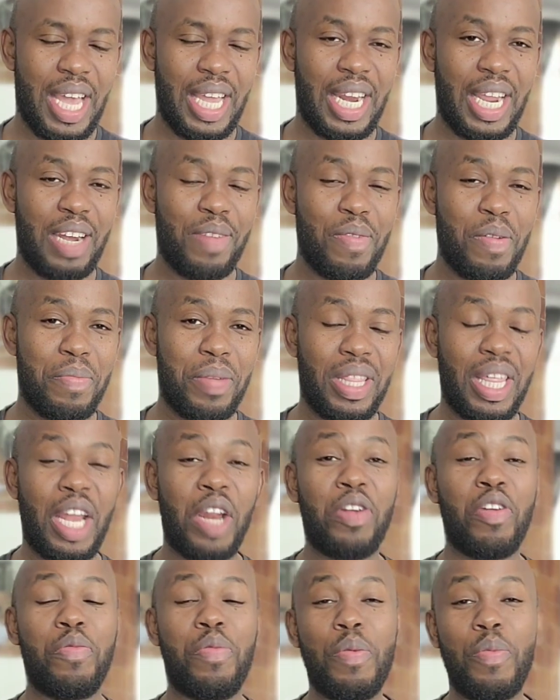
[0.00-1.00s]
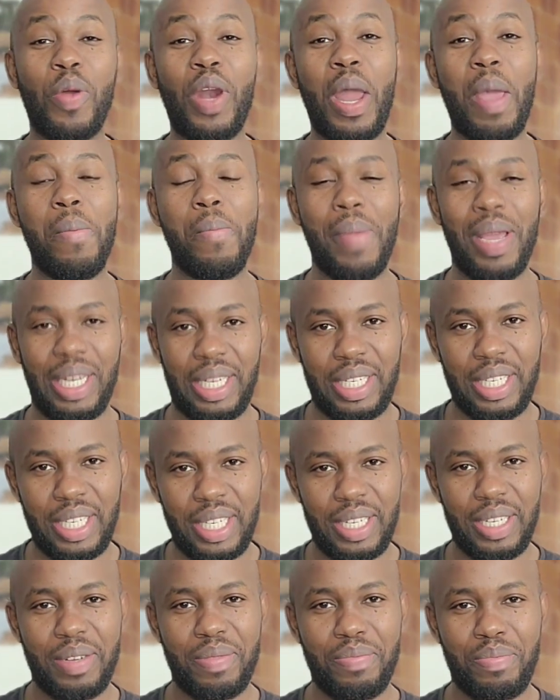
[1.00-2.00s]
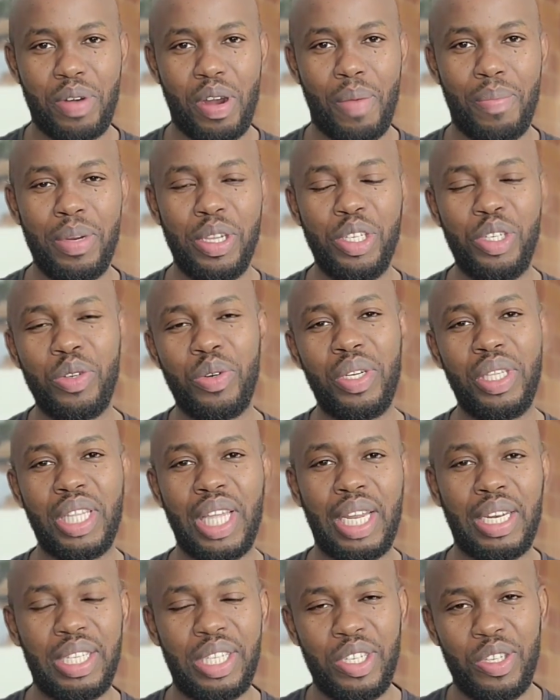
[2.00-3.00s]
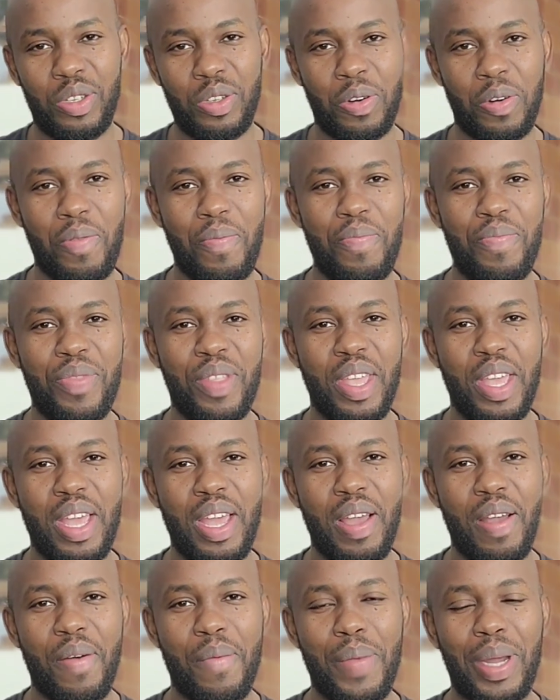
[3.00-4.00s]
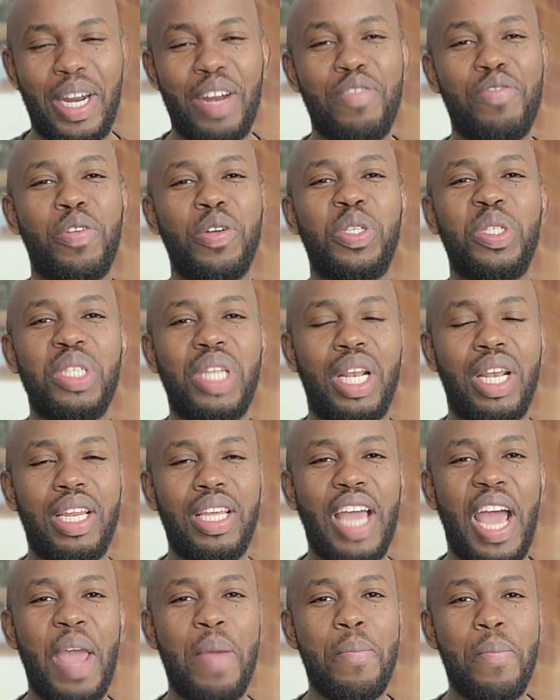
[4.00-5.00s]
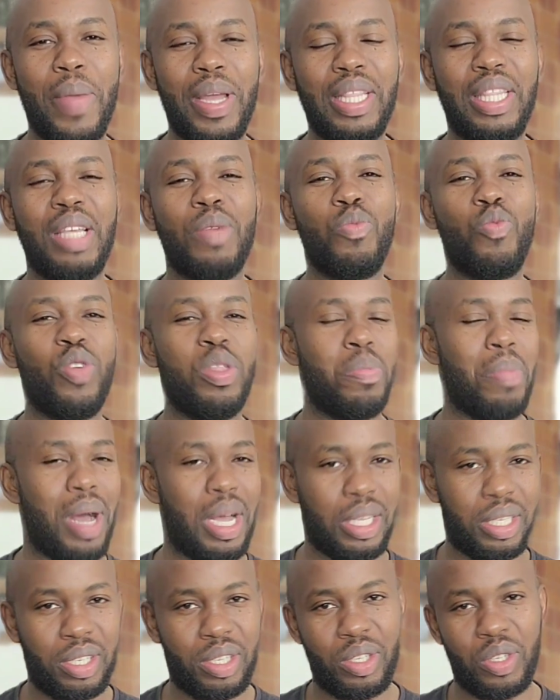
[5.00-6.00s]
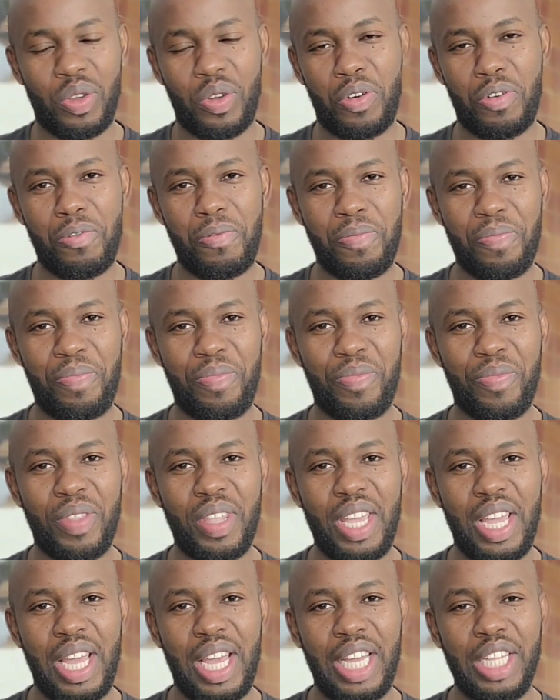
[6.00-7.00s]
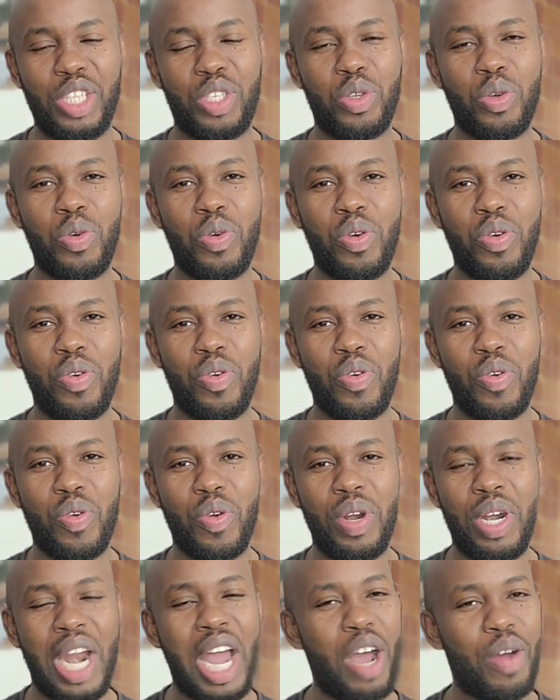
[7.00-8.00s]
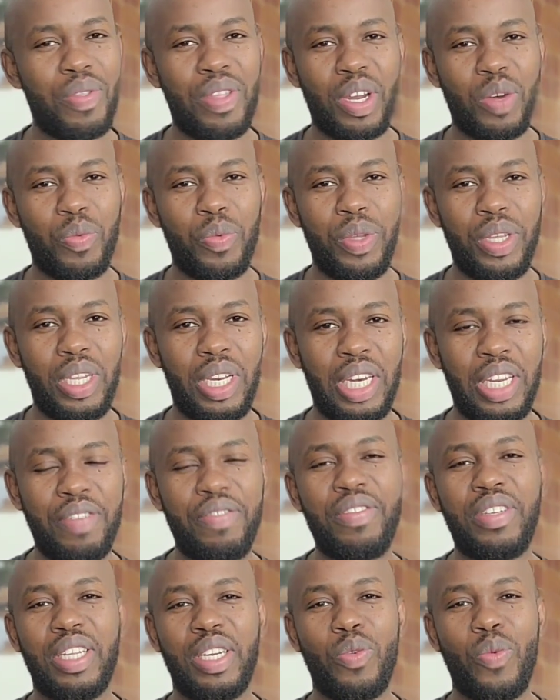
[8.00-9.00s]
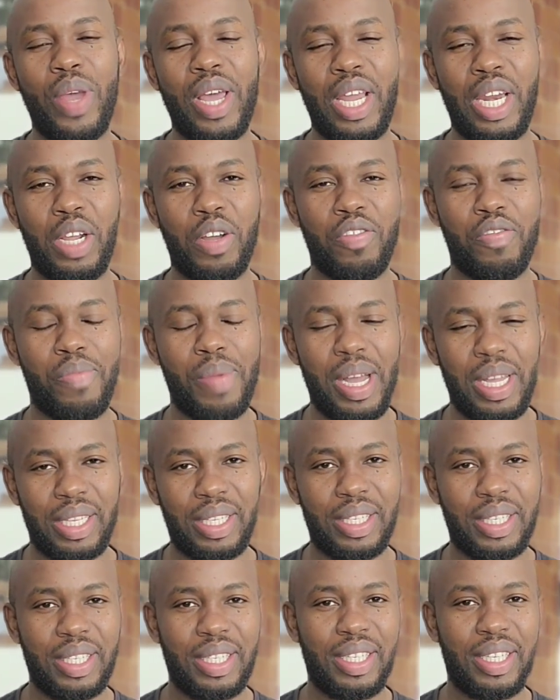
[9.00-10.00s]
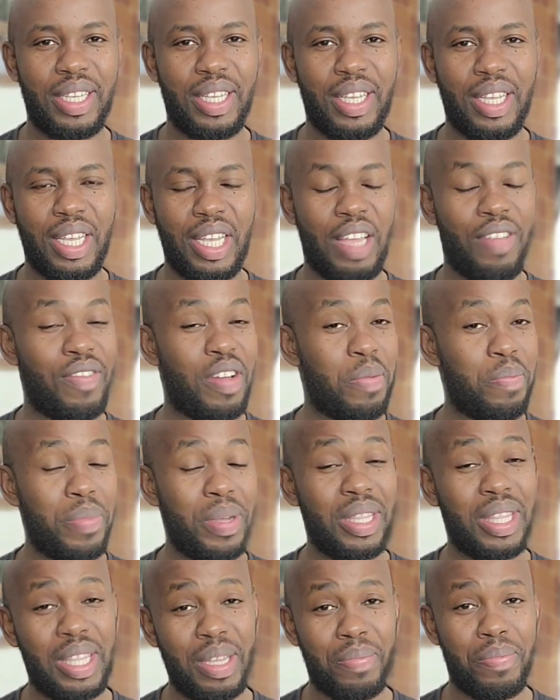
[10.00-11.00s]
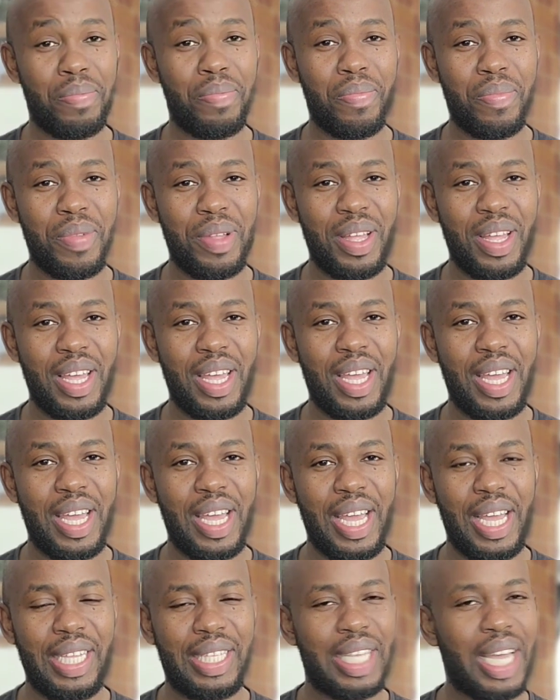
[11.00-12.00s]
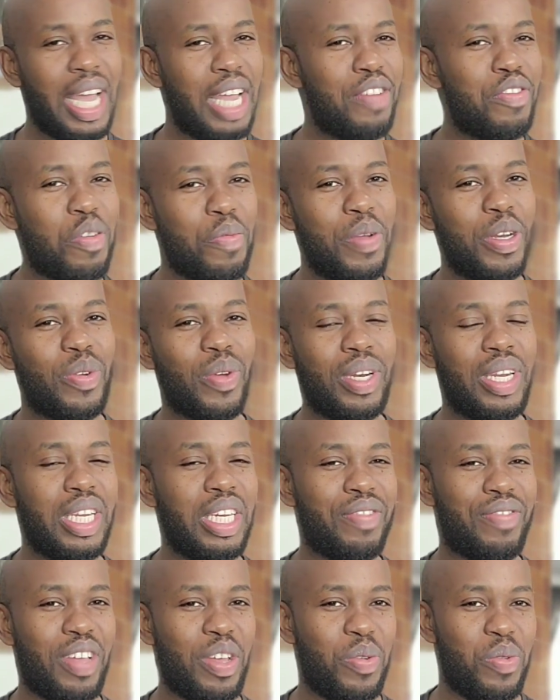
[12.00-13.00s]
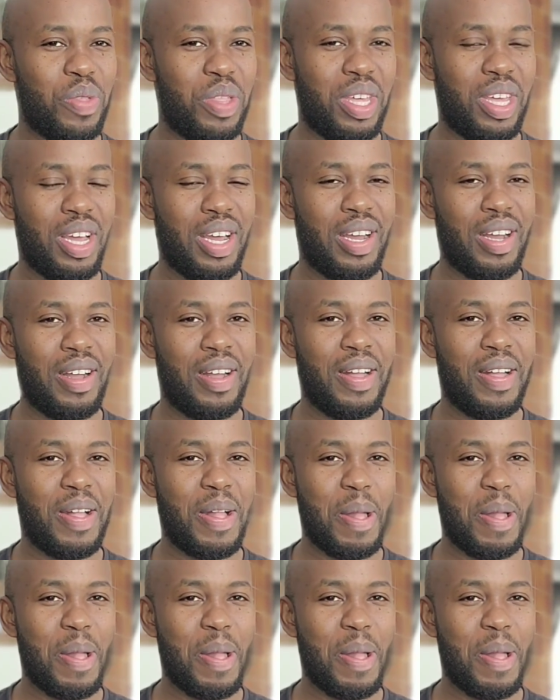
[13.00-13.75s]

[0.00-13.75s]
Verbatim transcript: And I remember there are a lot of people I met probably during that season. But unfortunately, I met them with masks on. And so now that we lifted wearing of masks, if I meet them, it's hard for me to identify who they are